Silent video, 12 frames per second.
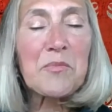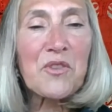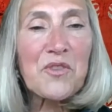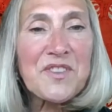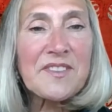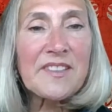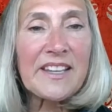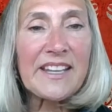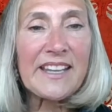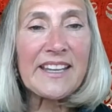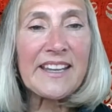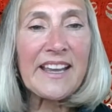
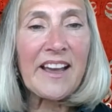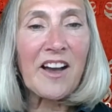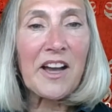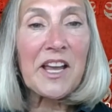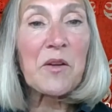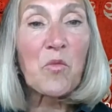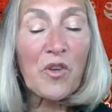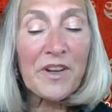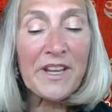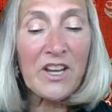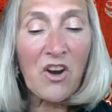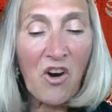personally am
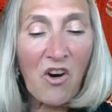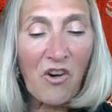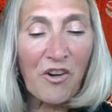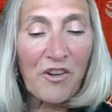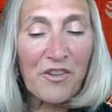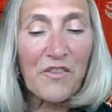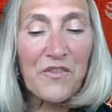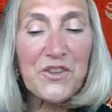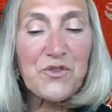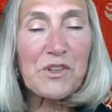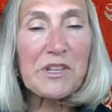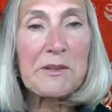working hard on the
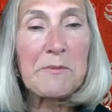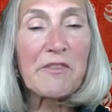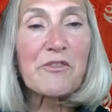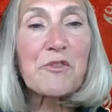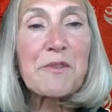dream of